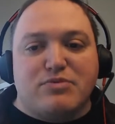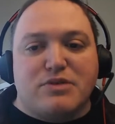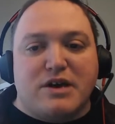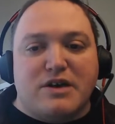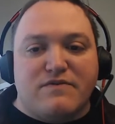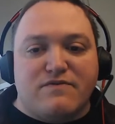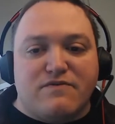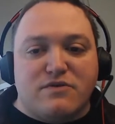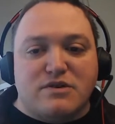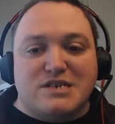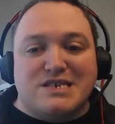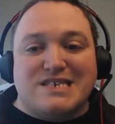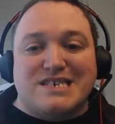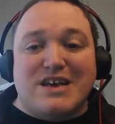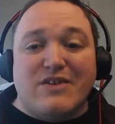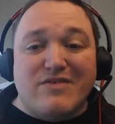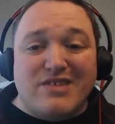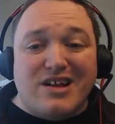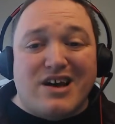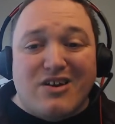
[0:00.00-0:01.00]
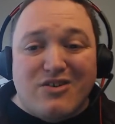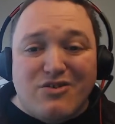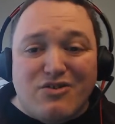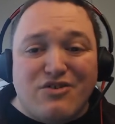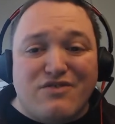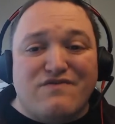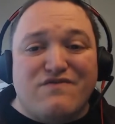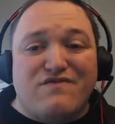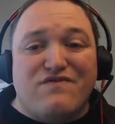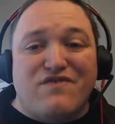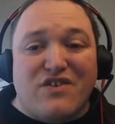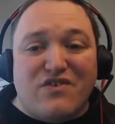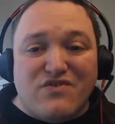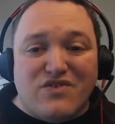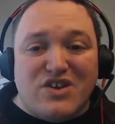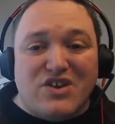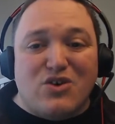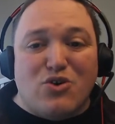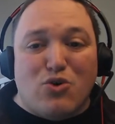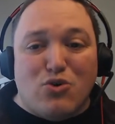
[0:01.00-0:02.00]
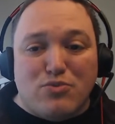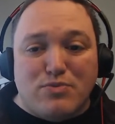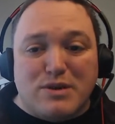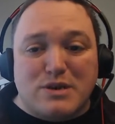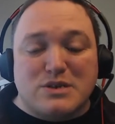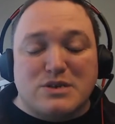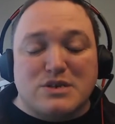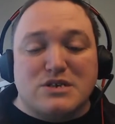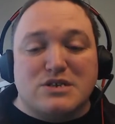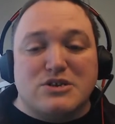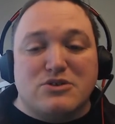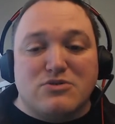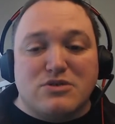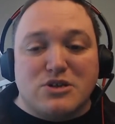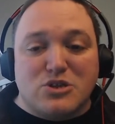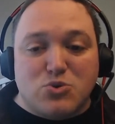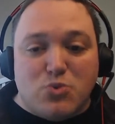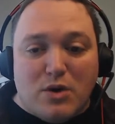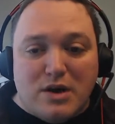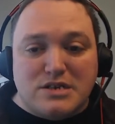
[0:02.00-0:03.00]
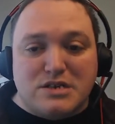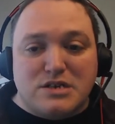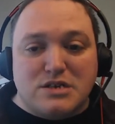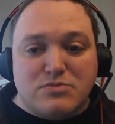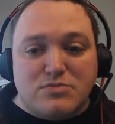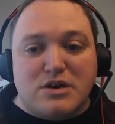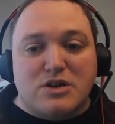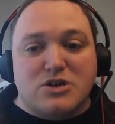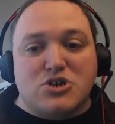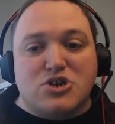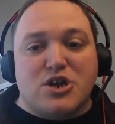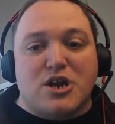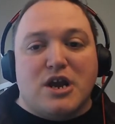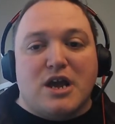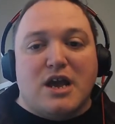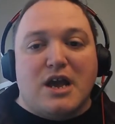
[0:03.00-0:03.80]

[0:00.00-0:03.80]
plate for 750 gold pieces, nearly twice as much